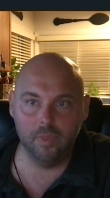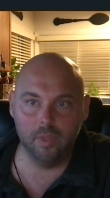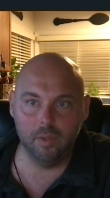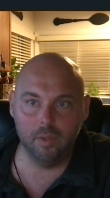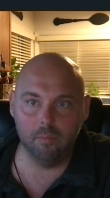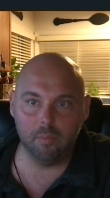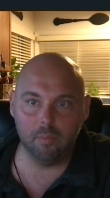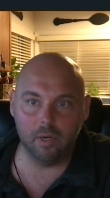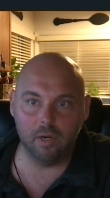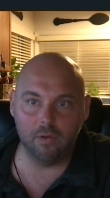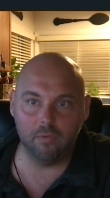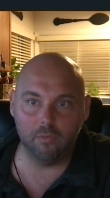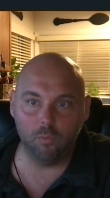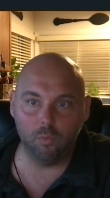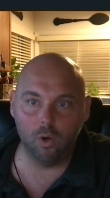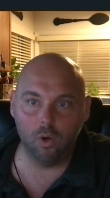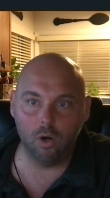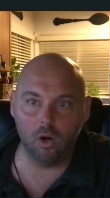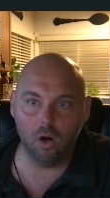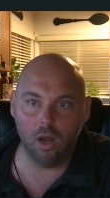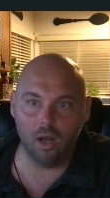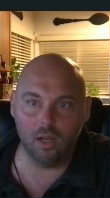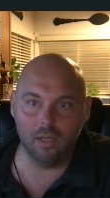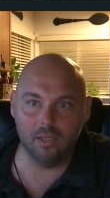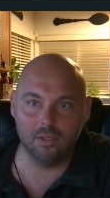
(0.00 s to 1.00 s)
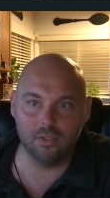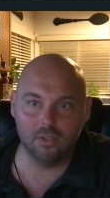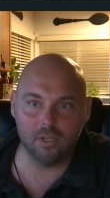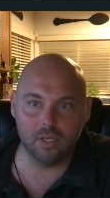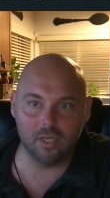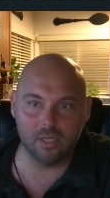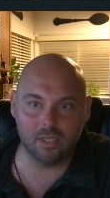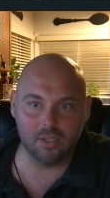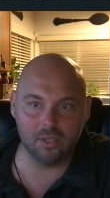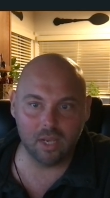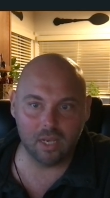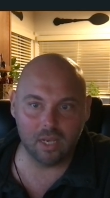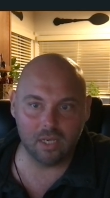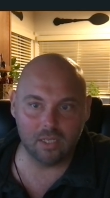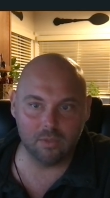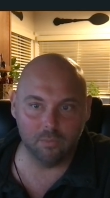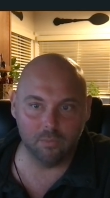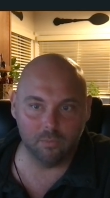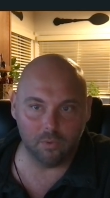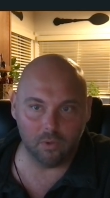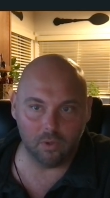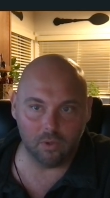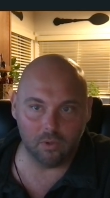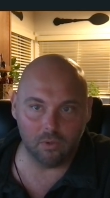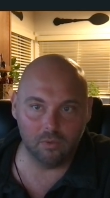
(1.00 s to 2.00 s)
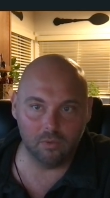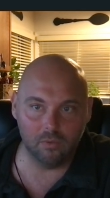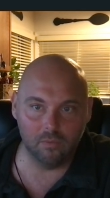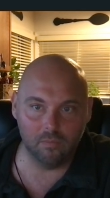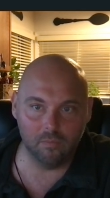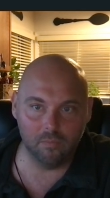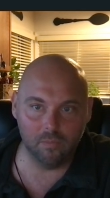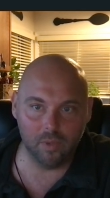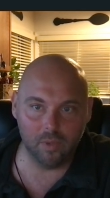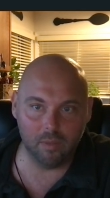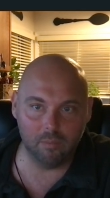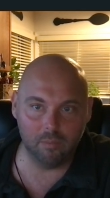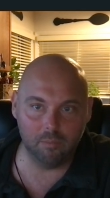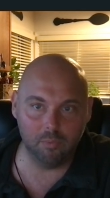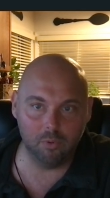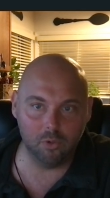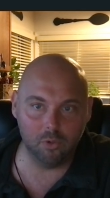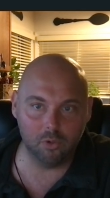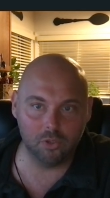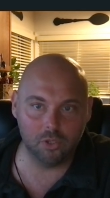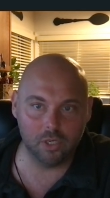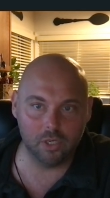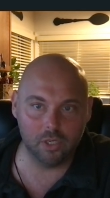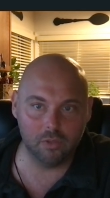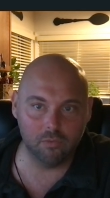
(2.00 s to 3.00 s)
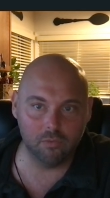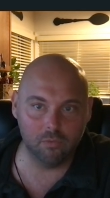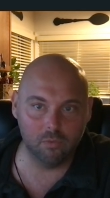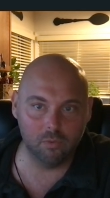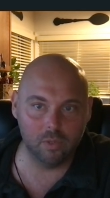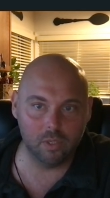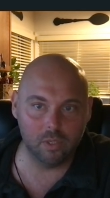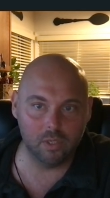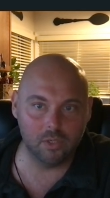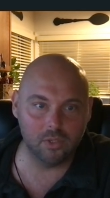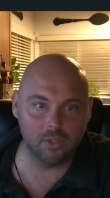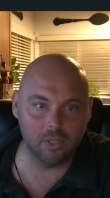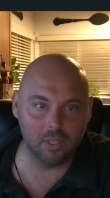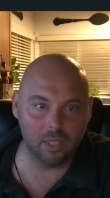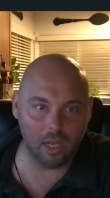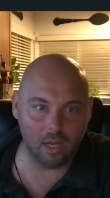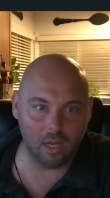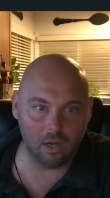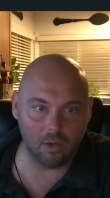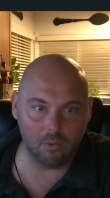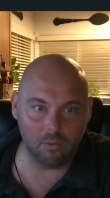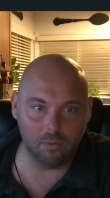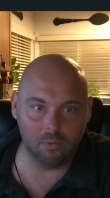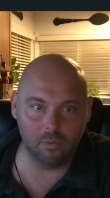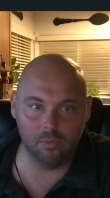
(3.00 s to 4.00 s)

But if we're unsuccessful in pushing through this low,